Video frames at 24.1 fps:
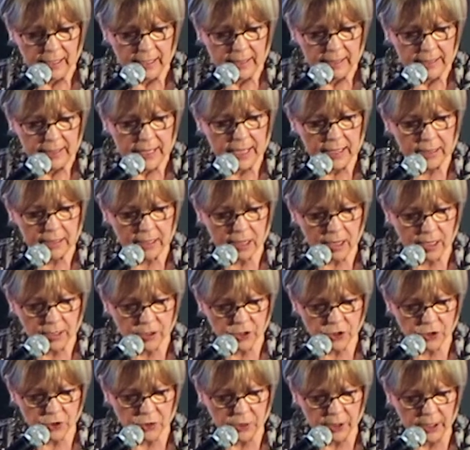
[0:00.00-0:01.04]
that
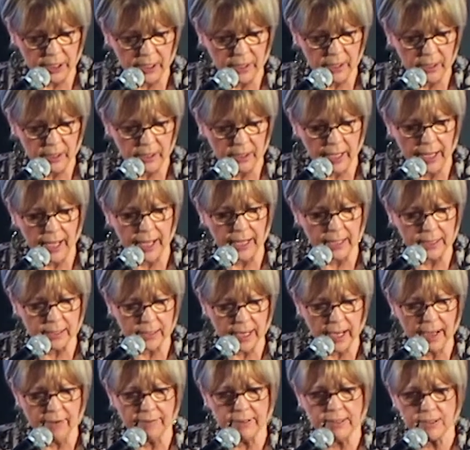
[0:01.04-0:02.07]
country and
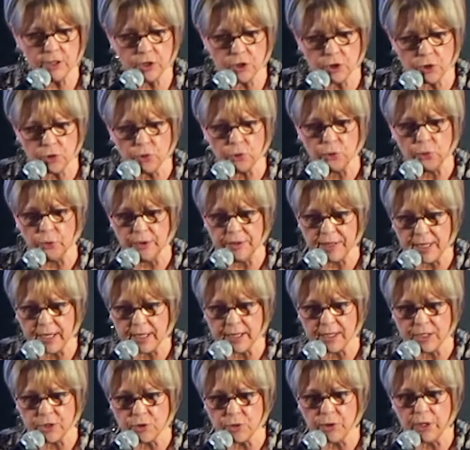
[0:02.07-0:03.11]
having to do with that
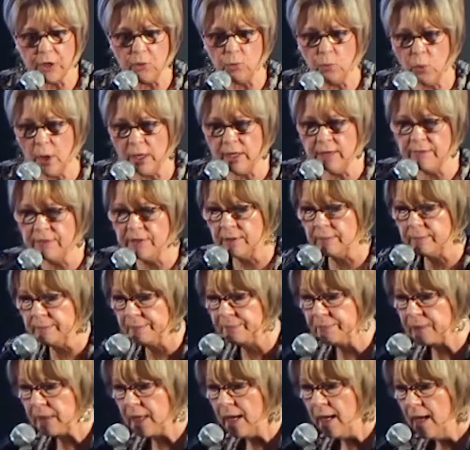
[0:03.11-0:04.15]
country. And one of them
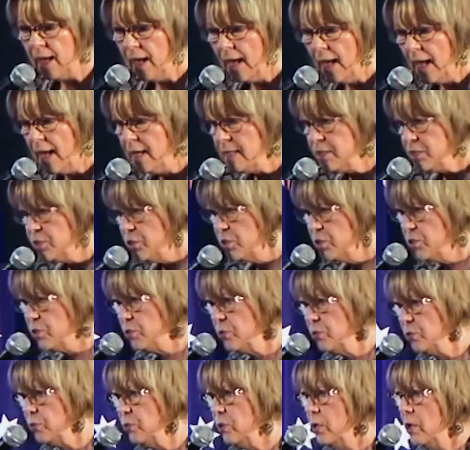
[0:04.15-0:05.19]
has to
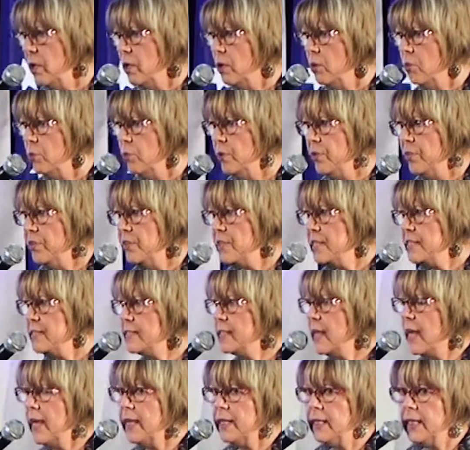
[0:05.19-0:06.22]
do with the
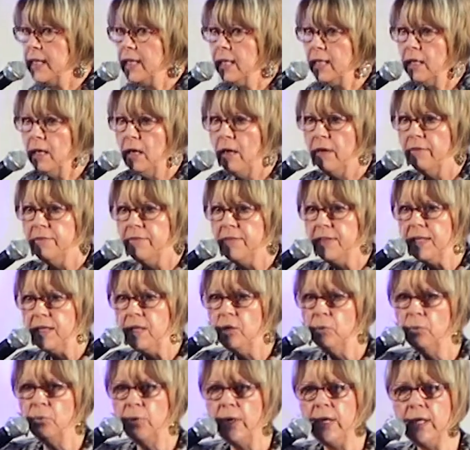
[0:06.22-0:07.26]
signing of the
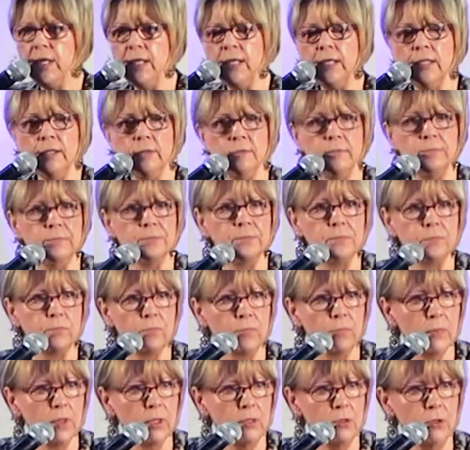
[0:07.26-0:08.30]
Iranian
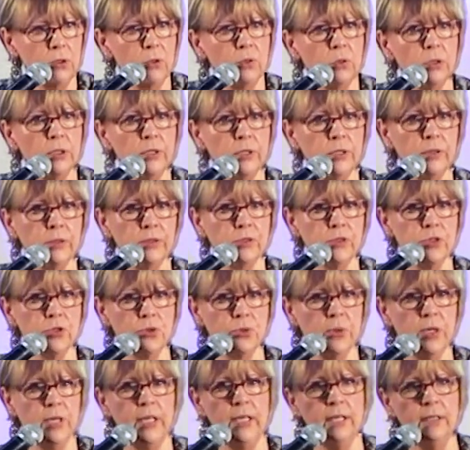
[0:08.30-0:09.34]
nuclear
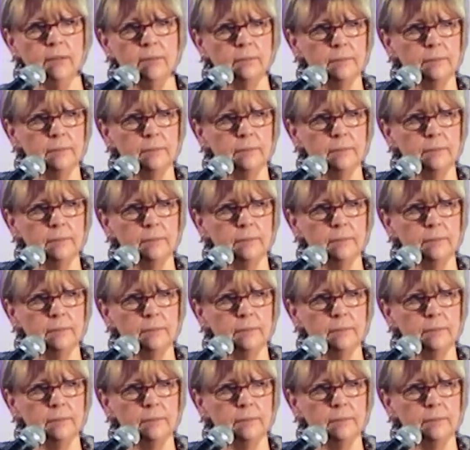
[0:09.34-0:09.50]
treaty.